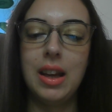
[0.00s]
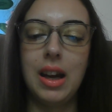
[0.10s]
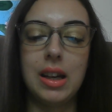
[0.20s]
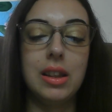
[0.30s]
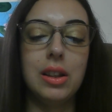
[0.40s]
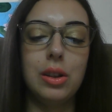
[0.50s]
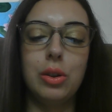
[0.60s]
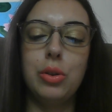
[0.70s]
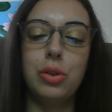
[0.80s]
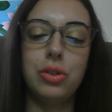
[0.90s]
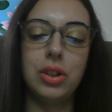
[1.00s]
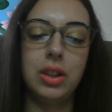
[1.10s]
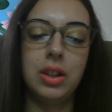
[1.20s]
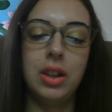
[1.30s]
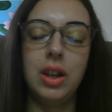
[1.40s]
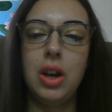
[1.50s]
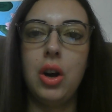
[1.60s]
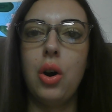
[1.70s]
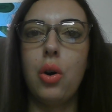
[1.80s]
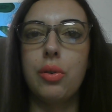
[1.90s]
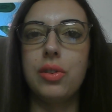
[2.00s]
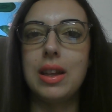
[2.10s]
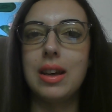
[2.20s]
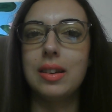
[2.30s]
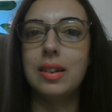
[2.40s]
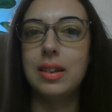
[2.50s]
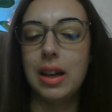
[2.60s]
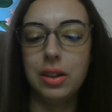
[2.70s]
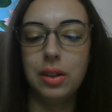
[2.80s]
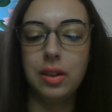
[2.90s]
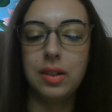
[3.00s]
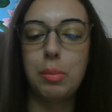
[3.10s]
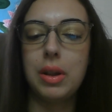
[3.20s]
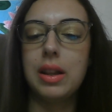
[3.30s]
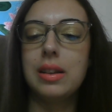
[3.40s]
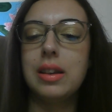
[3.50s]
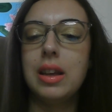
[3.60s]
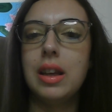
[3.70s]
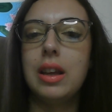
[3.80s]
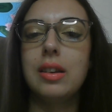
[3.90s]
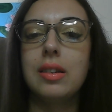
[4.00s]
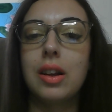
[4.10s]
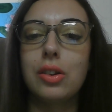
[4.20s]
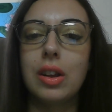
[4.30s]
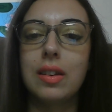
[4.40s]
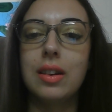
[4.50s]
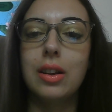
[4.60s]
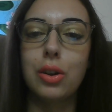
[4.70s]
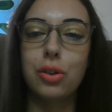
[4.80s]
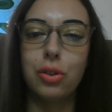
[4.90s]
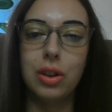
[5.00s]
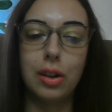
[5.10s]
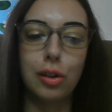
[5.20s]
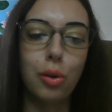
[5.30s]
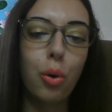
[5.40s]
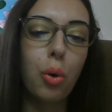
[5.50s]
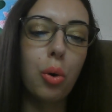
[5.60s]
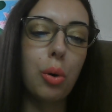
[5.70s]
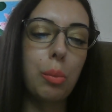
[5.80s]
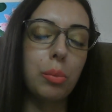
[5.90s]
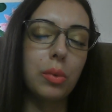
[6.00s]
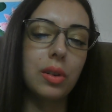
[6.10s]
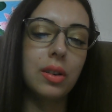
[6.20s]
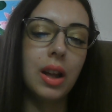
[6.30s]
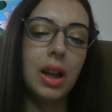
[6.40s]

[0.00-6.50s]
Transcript: And the illusion of the external stability, such as the luxurious homes,